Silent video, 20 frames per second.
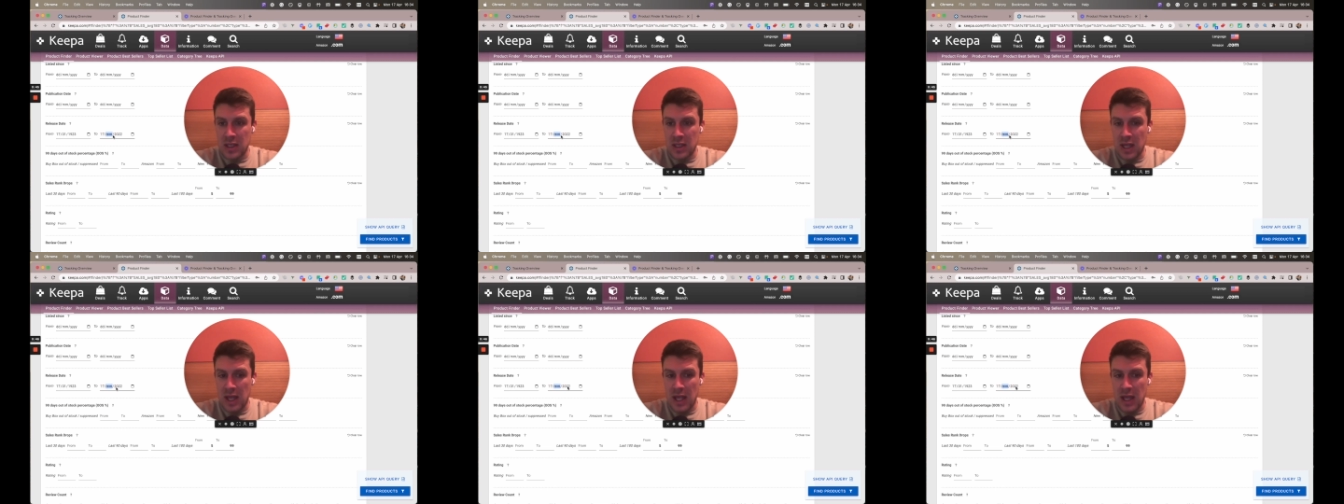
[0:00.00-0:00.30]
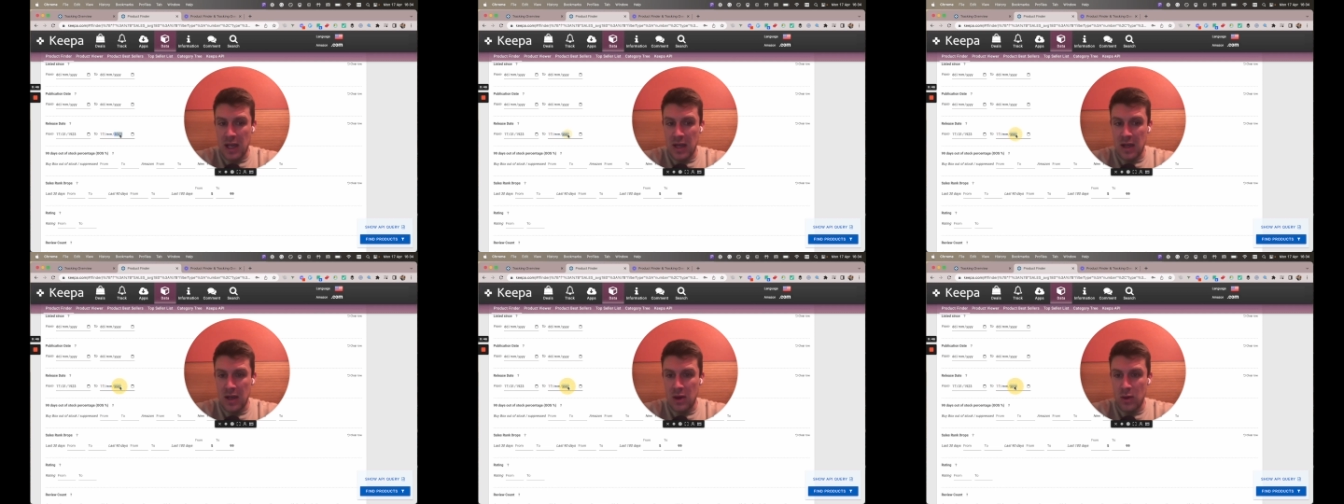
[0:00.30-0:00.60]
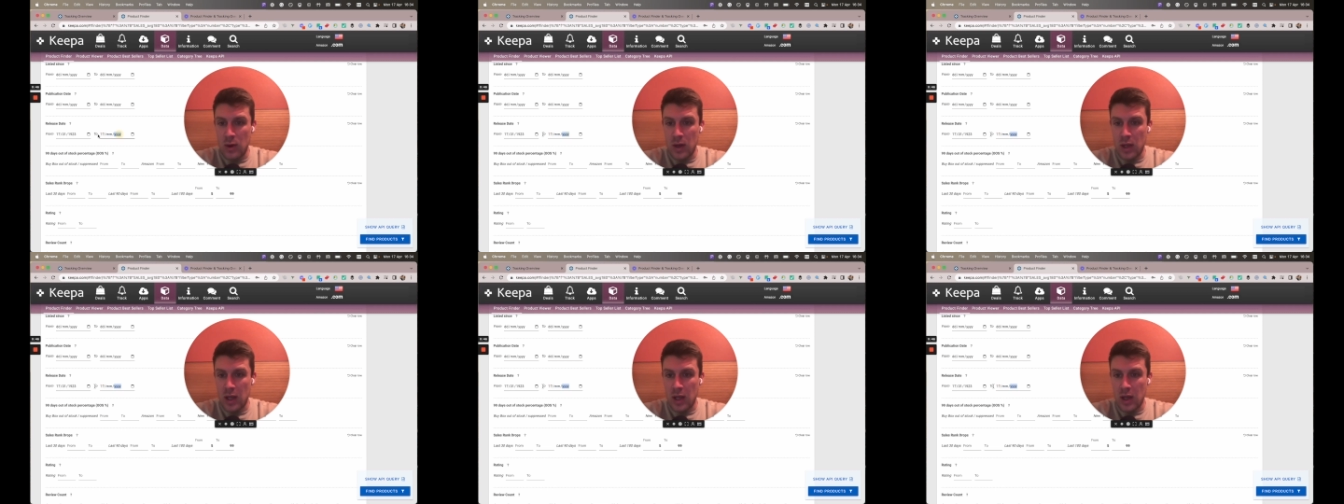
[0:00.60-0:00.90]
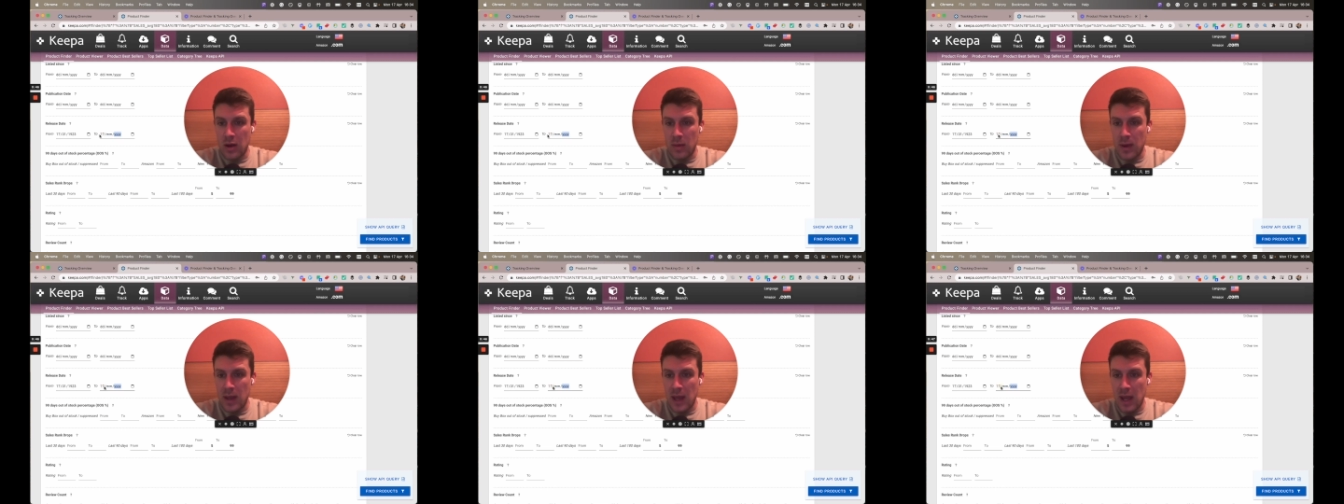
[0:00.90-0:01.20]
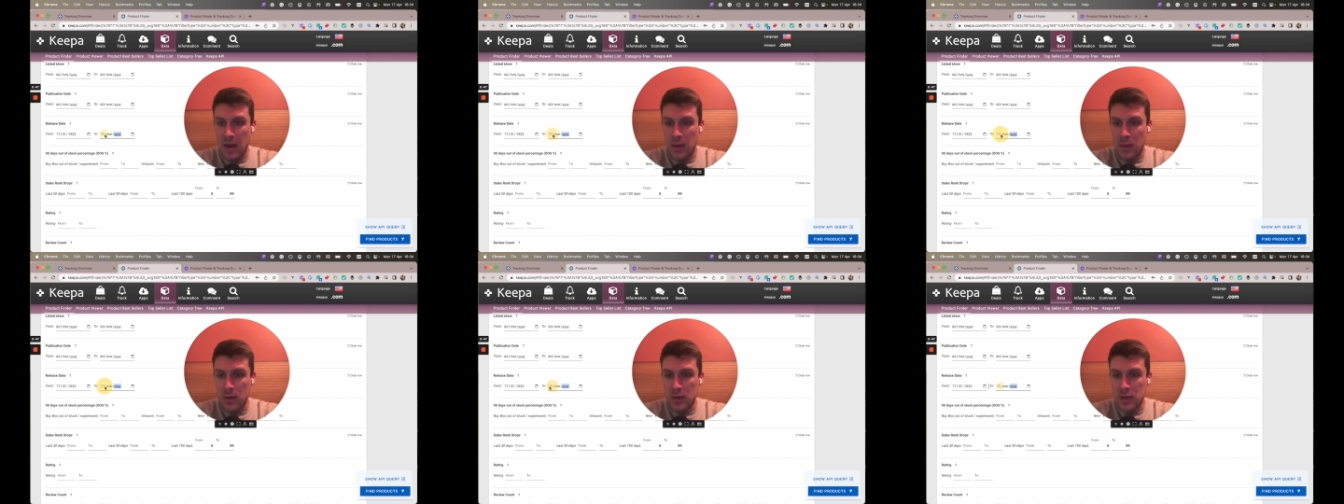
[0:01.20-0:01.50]
then we're going to be
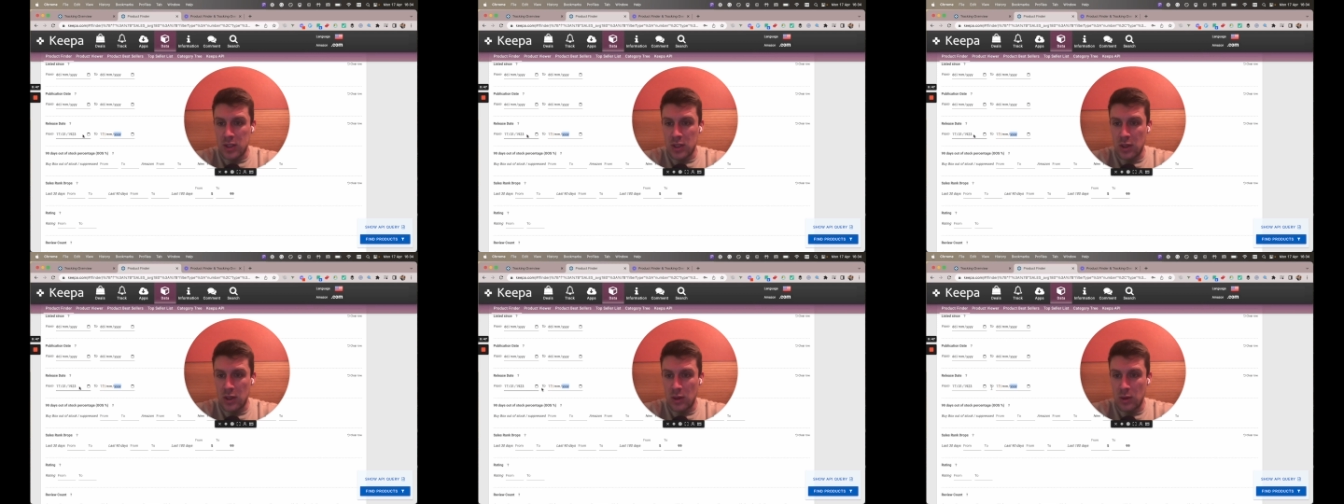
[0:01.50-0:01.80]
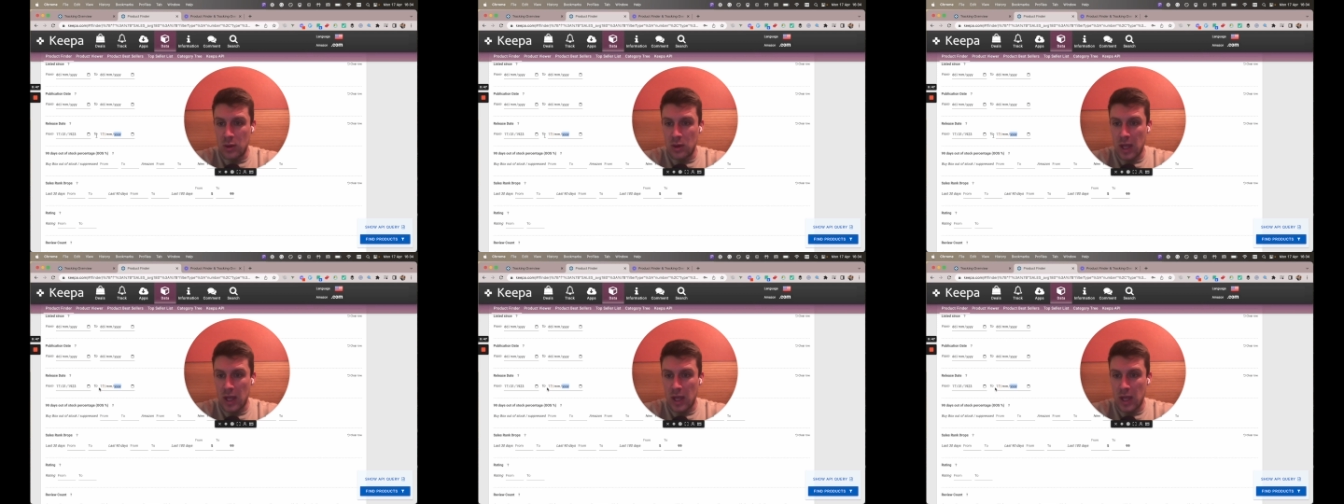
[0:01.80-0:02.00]
able to